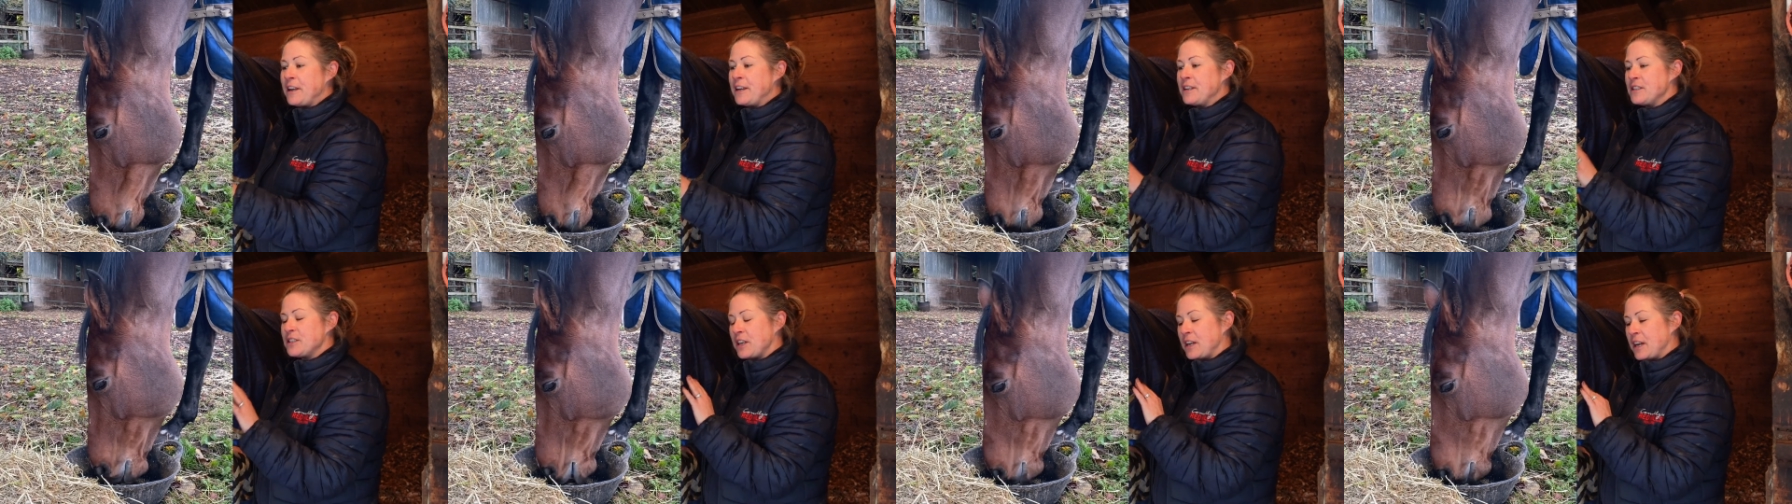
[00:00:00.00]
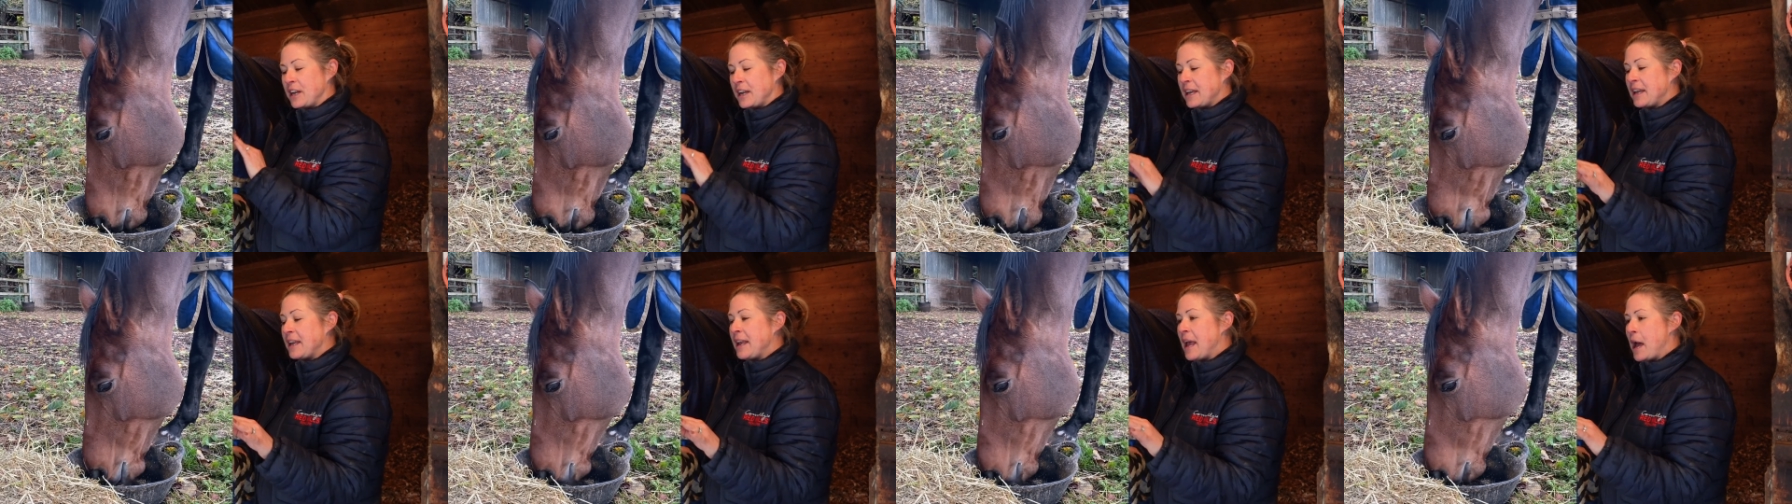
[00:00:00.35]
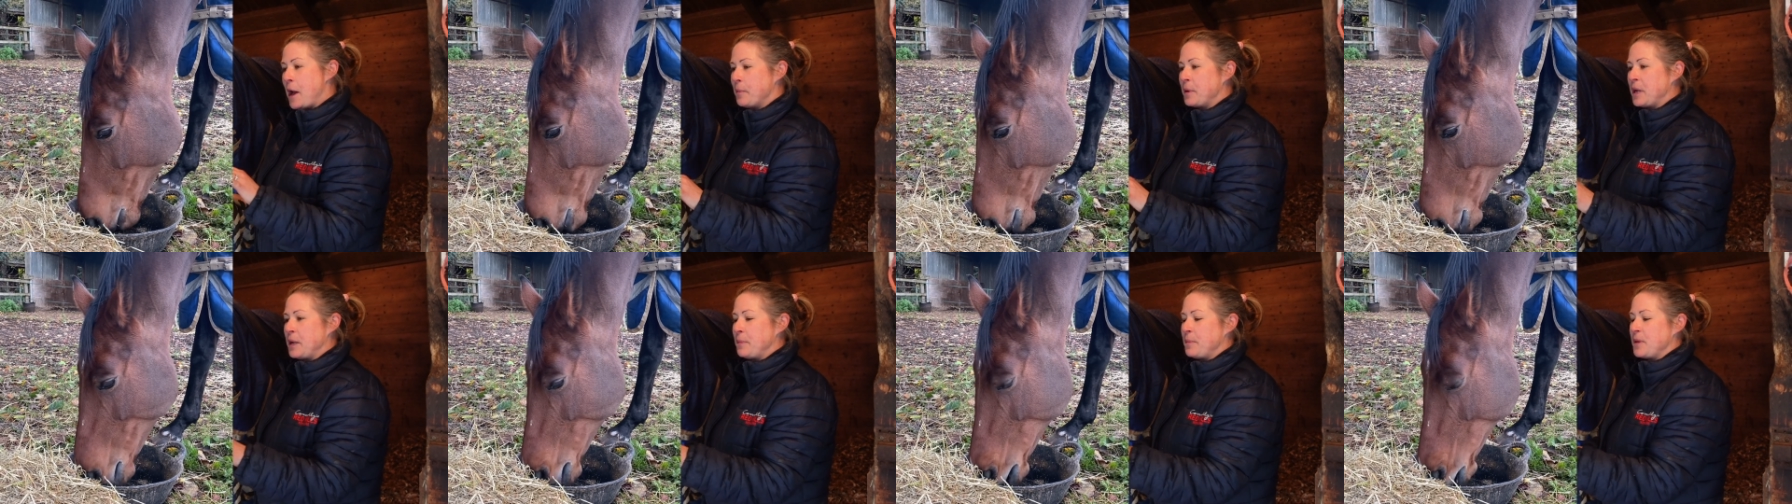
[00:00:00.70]
It's going to
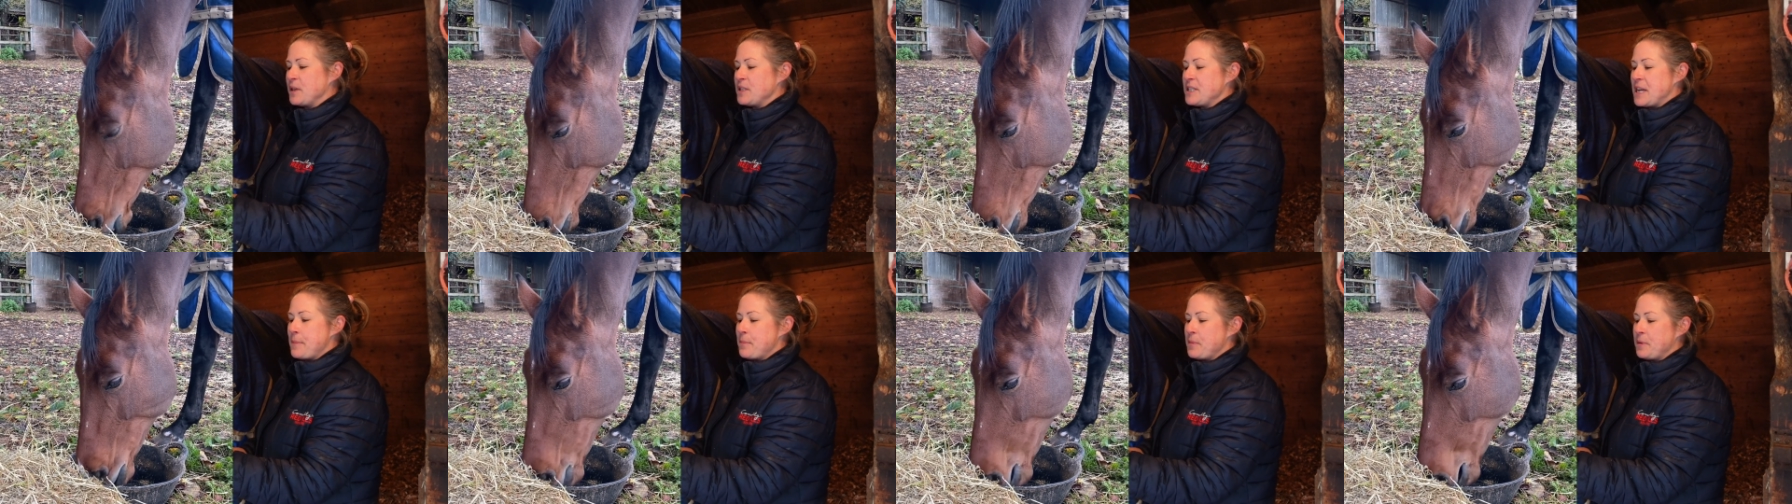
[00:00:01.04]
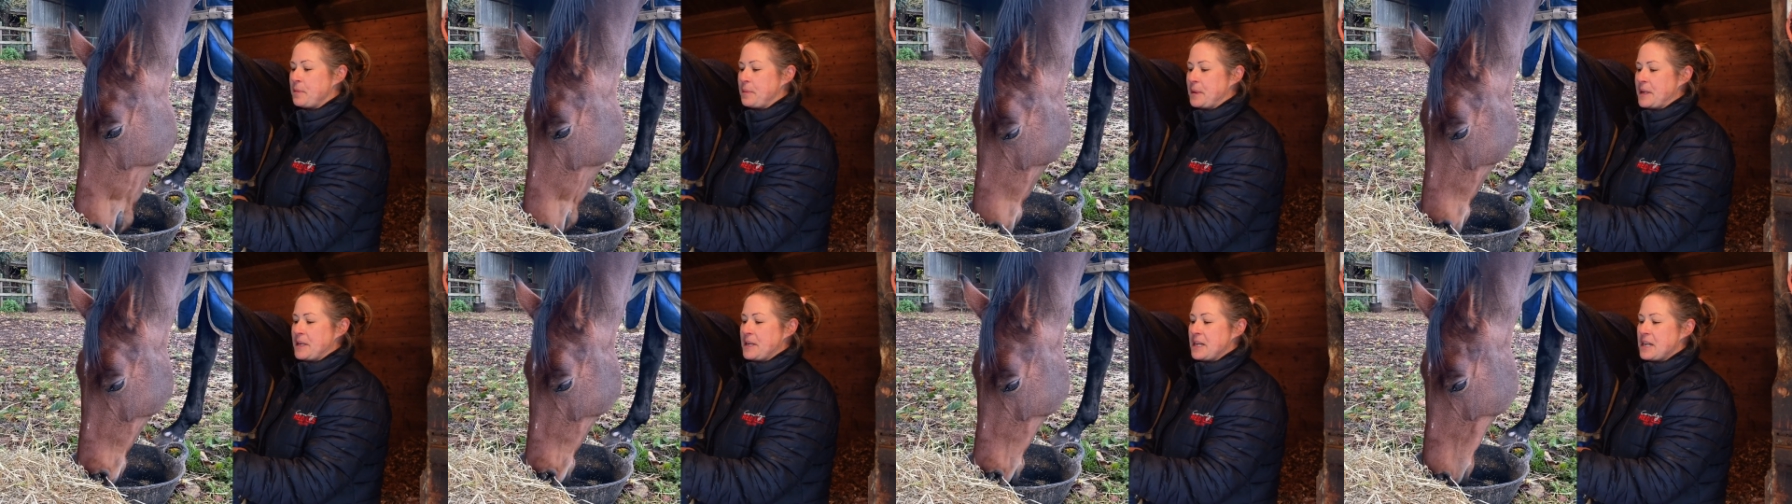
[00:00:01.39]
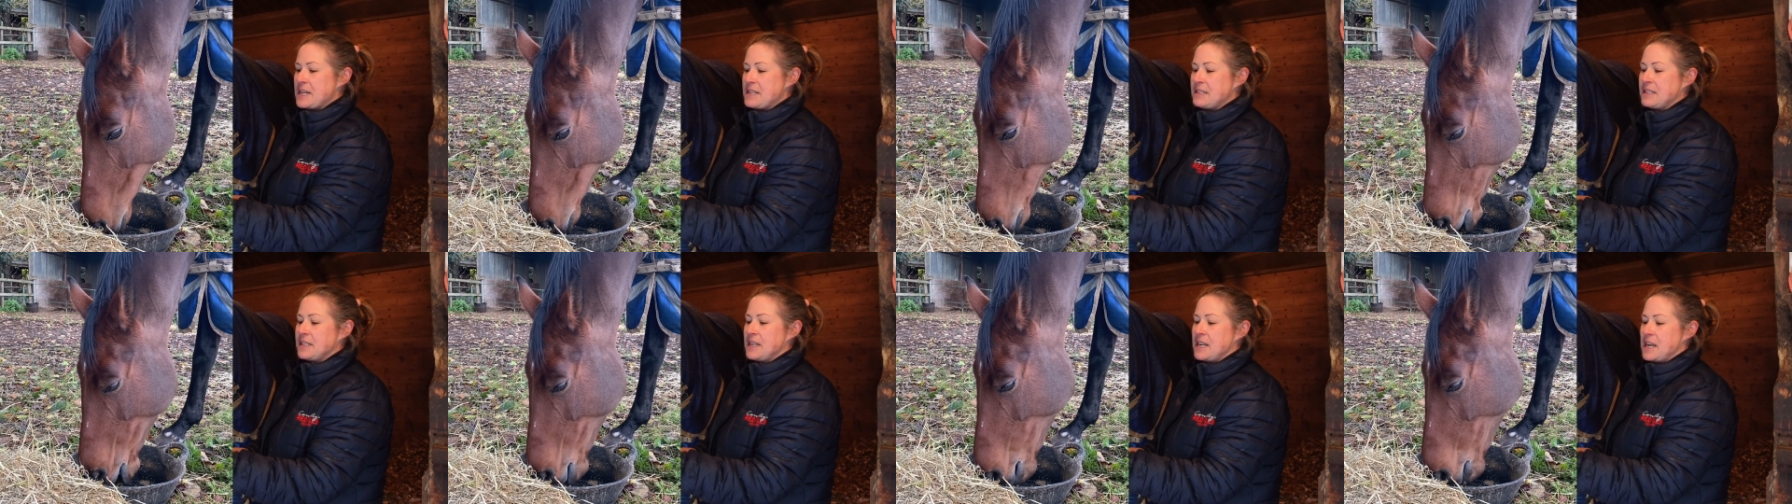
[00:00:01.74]
help keep their temperament
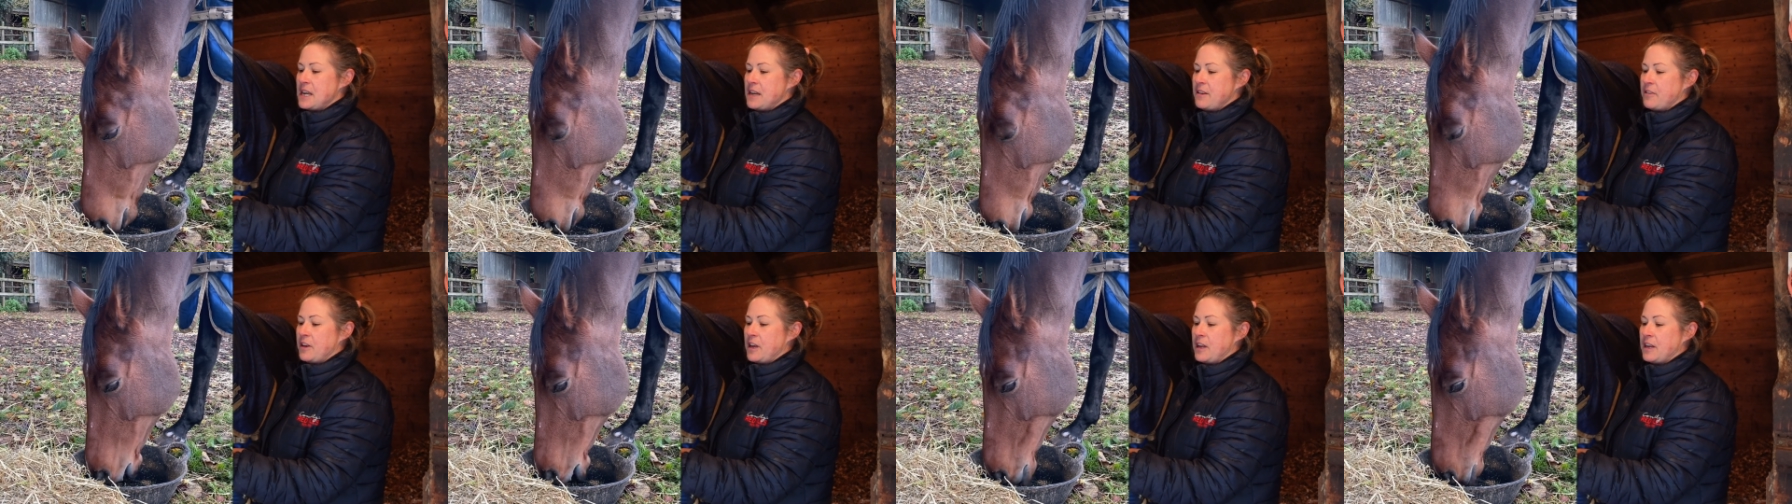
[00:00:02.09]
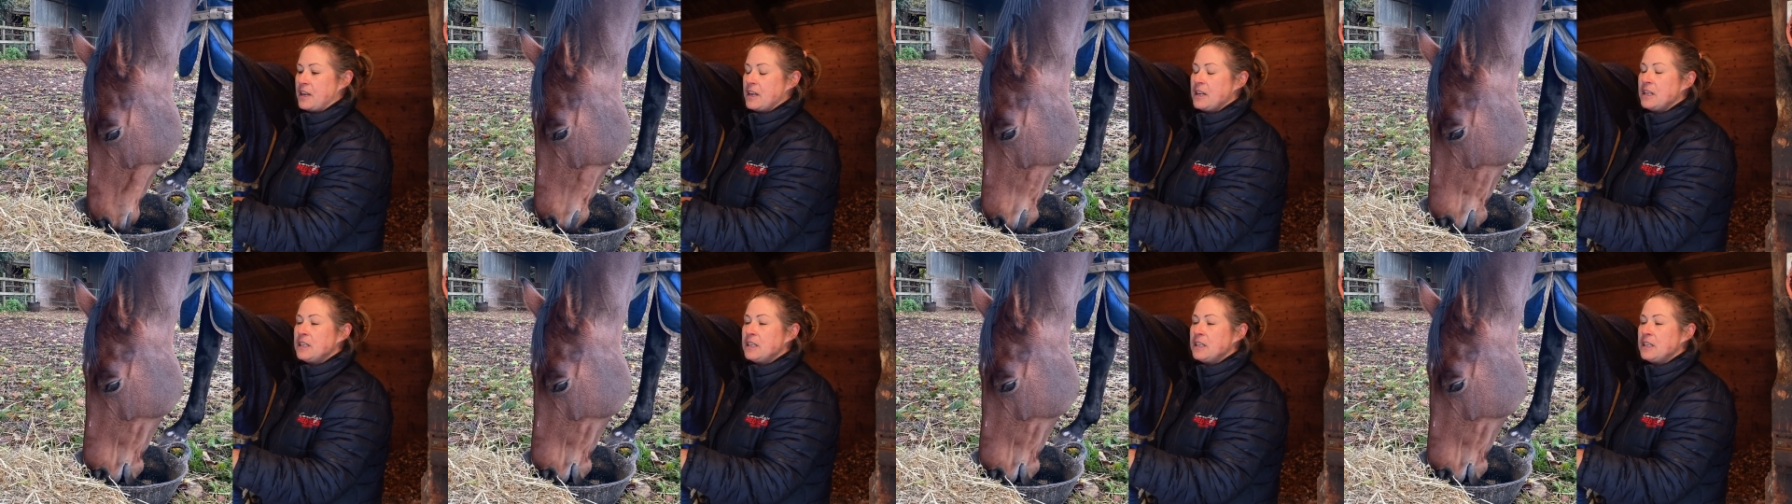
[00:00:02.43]
nice and even.